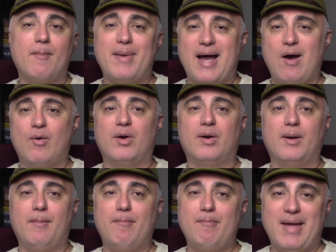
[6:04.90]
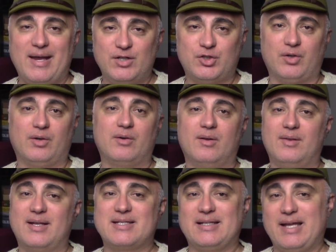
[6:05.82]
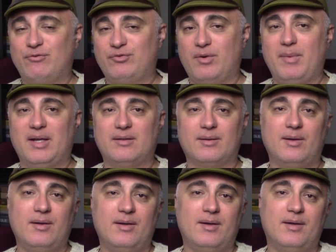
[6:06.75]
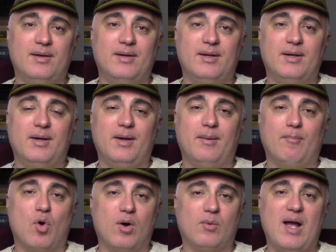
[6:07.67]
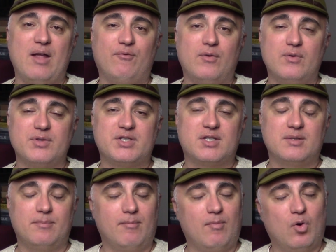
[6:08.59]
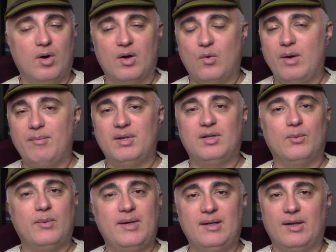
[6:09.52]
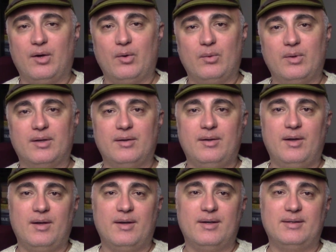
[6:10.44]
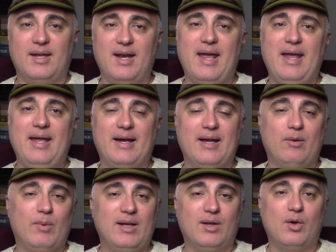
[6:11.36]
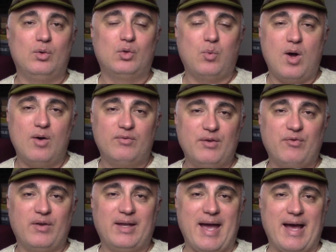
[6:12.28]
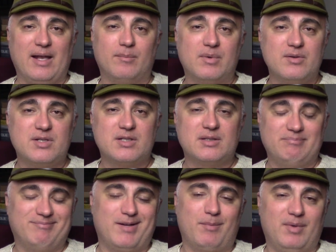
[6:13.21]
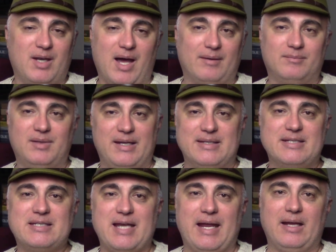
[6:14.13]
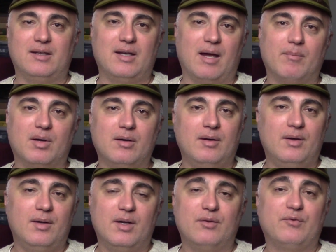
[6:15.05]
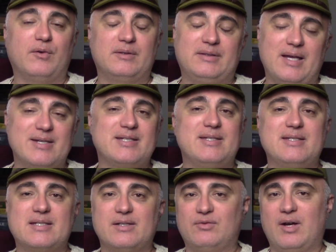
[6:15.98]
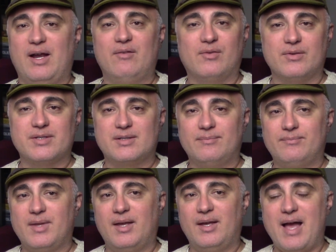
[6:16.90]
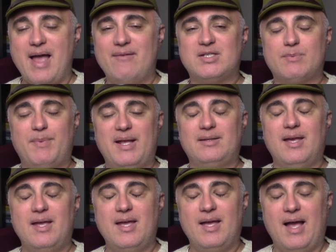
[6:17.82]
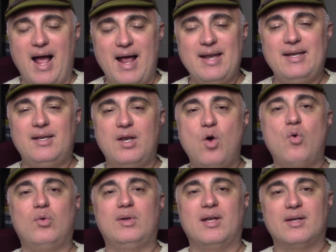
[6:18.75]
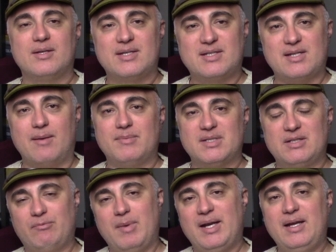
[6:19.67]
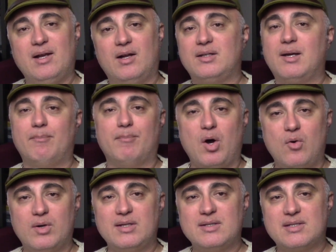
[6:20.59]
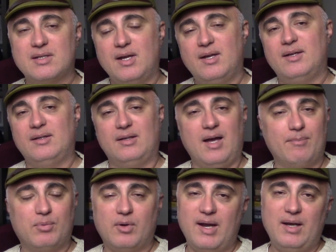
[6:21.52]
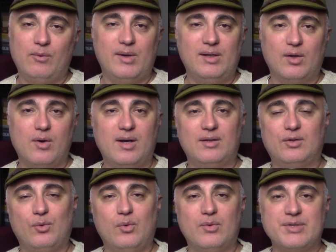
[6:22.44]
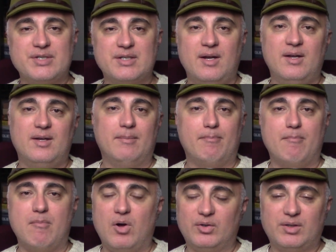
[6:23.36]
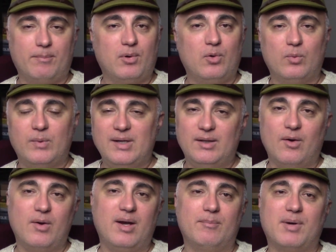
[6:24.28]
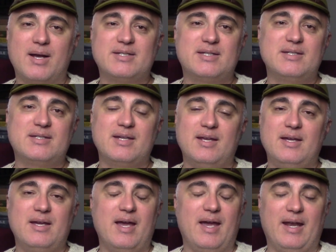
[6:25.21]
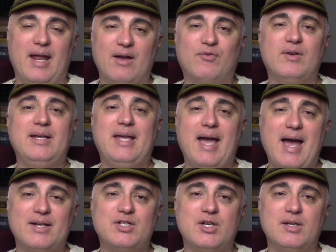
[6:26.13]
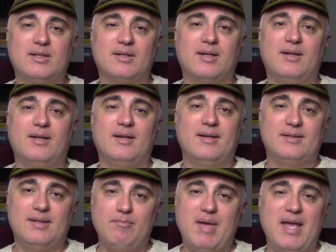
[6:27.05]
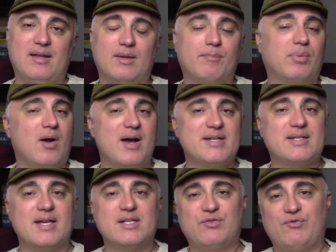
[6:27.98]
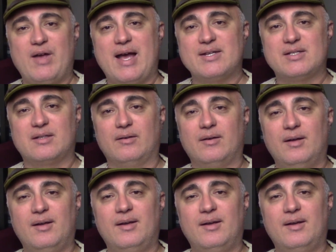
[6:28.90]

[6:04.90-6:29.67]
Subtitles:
Powder Measure that's left from it. More rifles, more equipment to reload. Today I reload 12 different calibers, I'm not insane number, for dozens of rifles. I have spent unknown sums of money on components, upgrading reloading tools, multiple reloading presses, and every gadget to make the process faster.